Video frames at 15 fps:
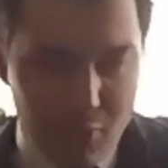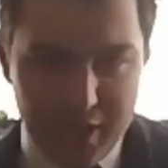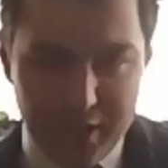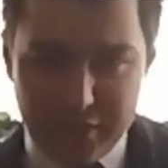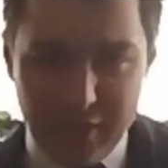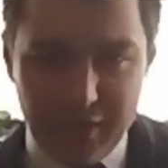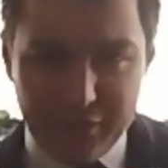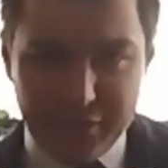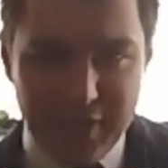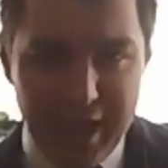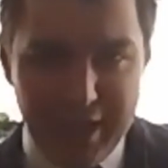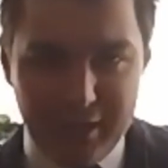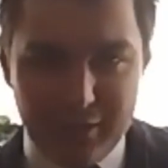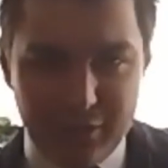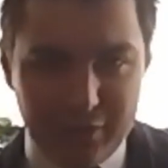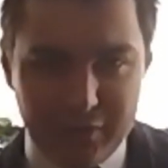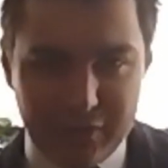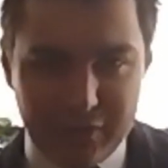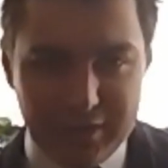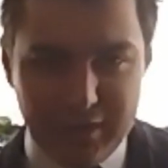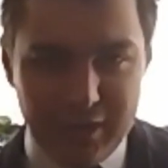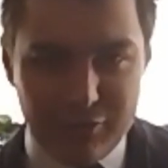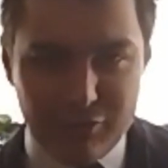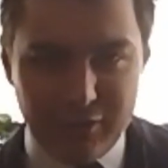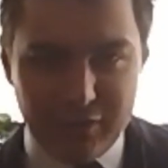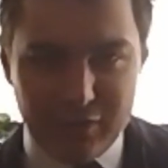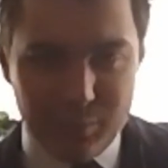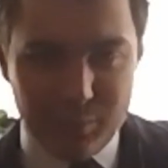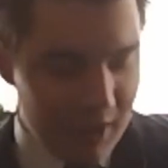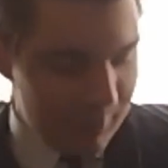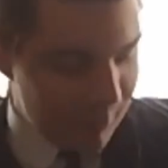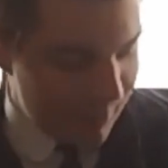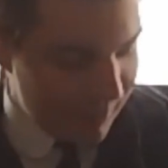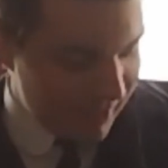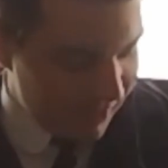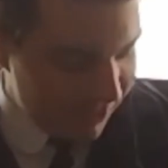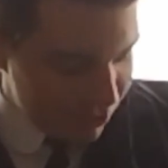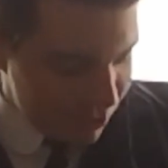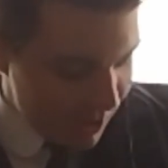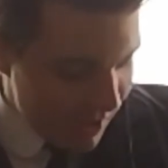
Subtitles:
It's all cited. There's the citations at the bottom of the page.